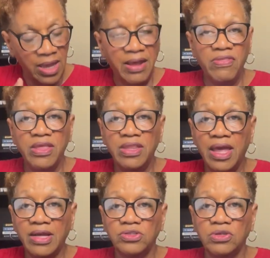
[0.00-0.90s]
and then the
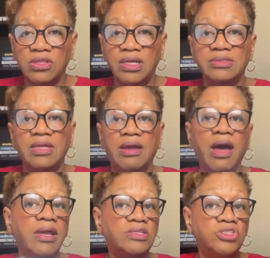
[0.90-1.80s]
extra things that
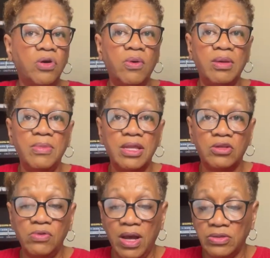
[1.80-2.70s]
God is showing me
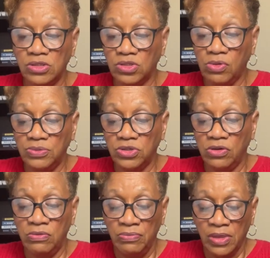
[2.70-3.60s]
throughout the scripture.